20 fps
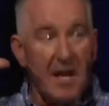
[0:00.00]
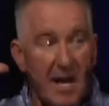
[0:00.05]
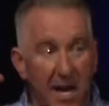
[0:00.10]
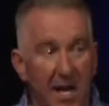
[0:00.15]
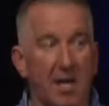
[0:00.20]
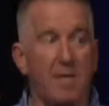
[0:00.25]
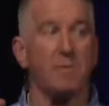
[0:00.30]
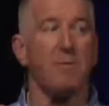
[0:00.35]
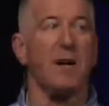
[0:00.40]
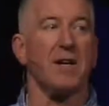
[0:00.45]

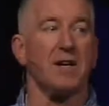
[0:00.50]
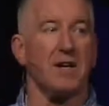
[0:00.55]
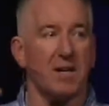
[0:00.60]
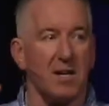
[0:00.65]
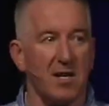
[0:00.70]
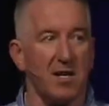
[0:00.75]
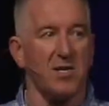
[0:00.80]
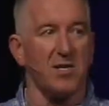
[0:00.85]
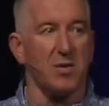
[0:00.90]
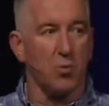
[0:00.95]
unexpected
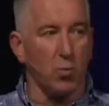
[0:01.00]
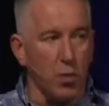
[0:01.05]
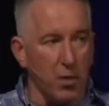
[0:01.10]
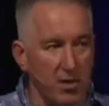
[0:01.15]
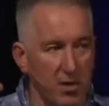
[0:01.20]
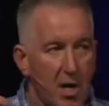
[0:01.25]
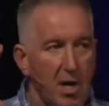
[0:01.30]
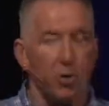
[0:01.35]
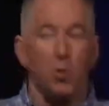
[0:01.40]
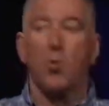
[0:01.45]
collision
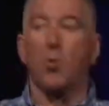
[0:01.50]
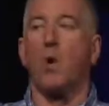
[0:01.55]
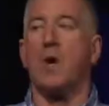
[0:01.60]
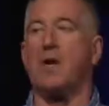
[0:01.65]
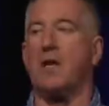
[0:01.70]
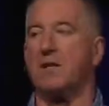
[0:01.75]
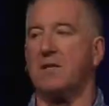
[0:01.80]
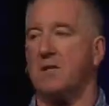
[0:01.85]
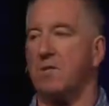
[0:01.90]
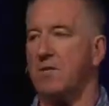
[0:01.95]
with the
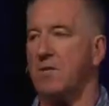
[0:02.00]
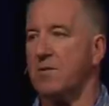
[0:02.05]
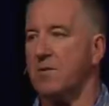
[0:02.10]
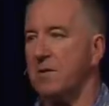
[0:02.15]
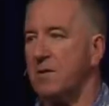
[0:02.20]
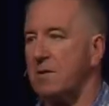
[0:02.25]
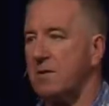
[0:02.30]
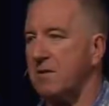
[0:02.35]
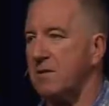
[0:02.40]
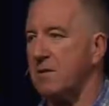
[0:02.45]
radiance of who
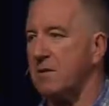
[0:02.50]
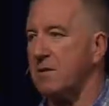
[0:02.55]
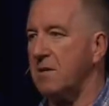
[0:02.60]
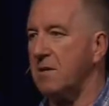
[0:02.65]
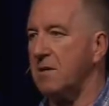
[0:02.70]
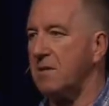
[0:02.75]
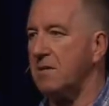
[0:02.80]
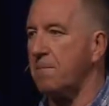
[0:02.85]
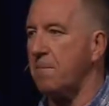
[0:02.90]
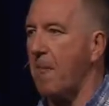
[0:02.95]
Jesus
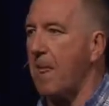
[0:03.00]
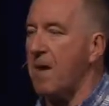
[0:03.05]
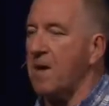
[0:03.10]
is.